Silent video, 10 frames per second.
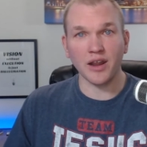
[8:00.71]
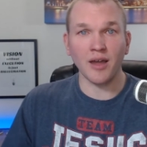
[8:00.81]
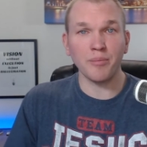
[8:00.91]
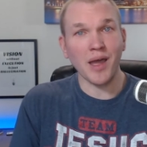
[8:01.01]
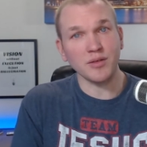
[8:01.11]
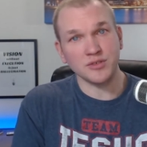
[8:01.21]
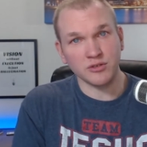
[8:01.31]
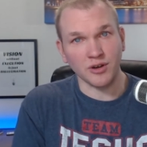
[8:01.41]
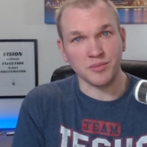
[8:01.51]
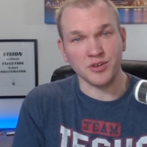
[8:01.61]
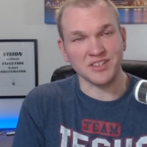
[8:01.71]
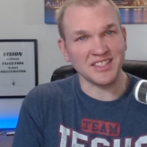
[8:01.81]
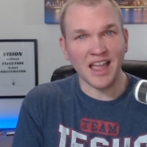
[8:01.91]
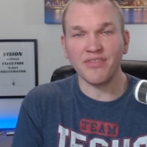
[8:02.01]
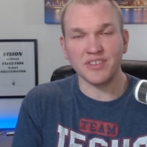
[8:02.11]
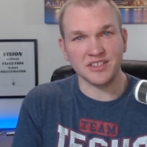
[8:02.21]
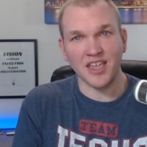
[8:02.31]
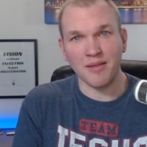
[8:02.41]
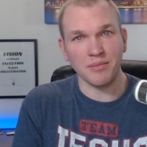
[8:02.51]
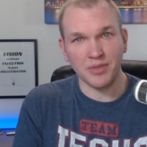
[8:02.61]
about Scripture. It's not the
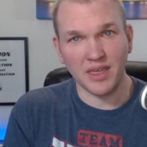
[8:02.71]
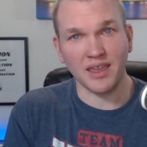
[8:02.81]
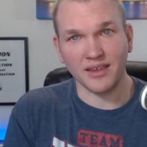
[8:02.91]
same thing.